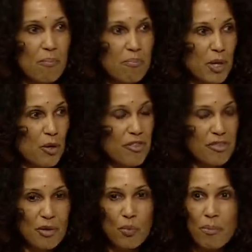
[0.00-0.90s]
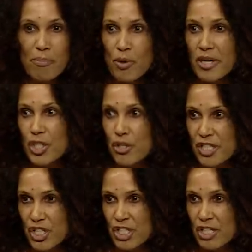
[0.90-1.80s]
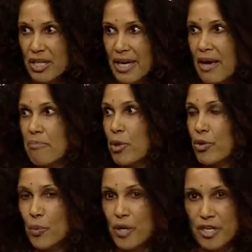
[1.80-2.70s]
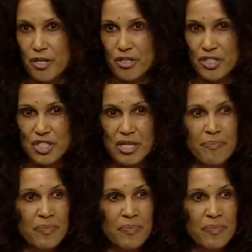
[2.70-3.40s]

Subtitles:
Both were born traditionally and both were nursed.